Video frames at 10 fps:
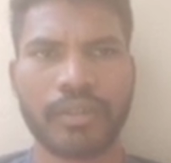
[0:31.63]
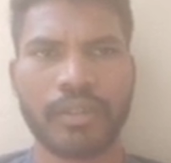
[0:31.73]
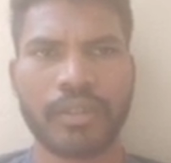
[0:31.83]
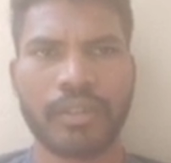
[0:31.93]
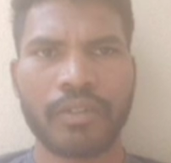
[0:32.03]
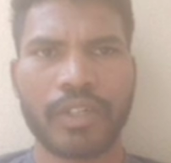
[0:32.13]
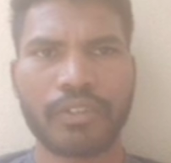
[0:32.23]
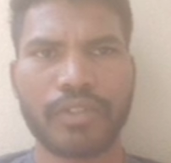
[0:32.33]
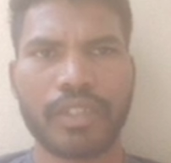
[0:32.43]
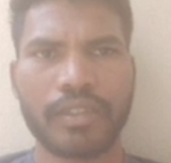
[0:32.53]
First one
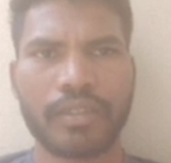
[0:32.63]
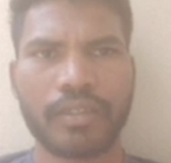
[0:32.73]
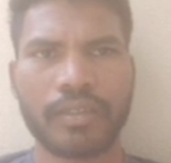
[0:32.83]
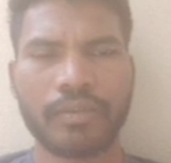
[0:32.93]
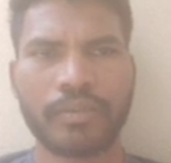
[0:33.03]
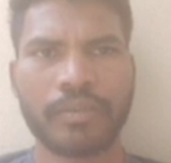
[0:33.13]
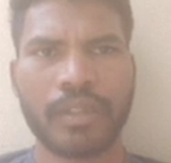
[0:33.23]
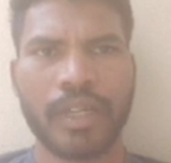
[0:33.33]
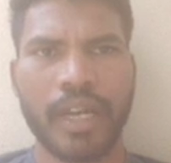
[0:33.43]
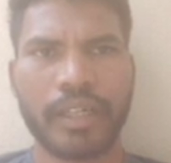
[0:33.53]
is
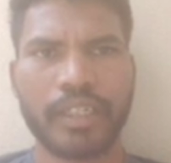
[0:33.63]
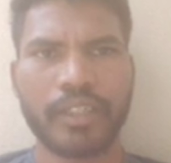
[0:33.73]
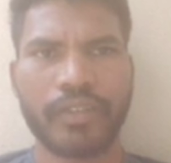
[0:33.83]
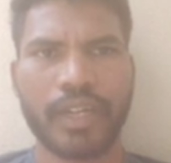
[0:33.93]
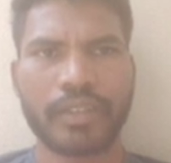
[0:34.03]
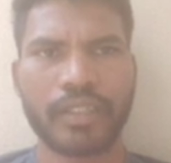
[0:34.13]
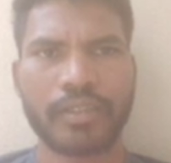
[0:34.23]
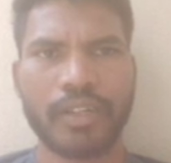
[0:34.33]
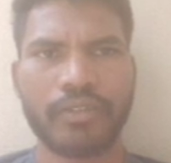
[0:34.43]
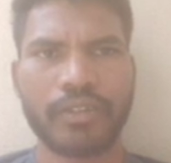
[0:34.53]
identification
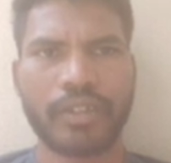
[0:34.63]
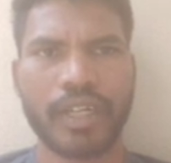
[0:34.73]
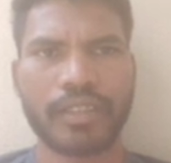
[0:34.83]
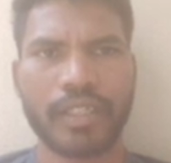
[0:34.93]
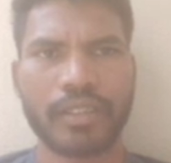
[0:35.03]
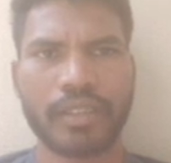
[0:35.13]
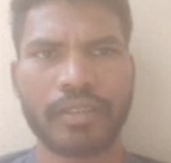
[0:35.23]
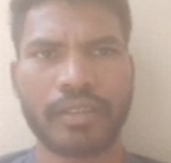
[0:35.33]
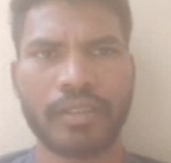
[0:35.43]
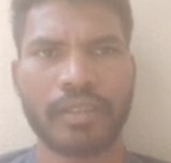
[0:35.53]
of transaction,
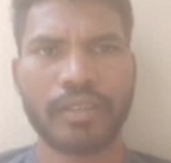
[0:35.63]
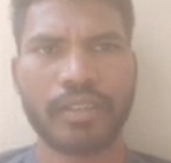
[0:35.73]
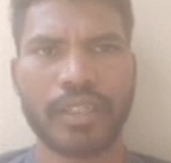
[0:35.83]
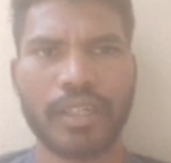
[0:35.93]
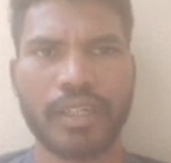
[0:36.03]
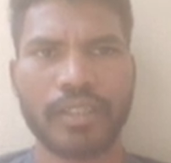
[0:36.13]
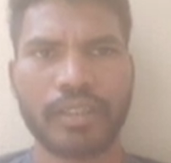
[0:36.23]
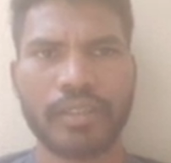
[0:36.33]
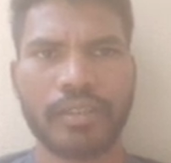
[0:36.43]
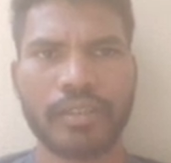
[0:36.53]
journalizing,
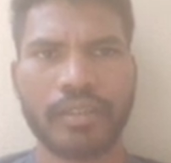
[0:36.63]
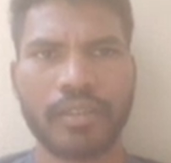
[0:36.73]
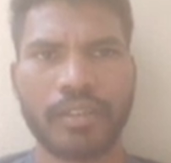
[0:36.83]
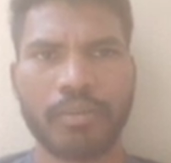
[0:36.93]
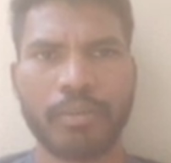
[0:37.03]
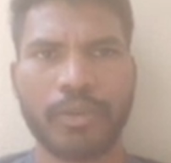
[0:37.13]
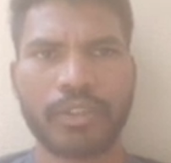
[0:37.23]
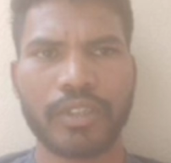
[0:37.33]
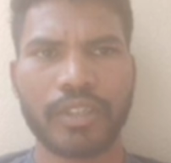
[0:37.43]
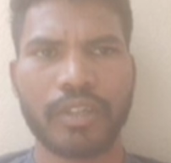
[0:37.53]

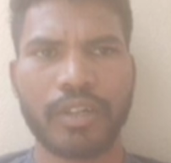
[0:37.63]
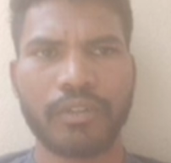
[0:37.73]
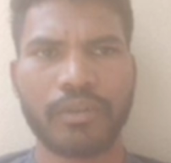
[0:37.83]
posting of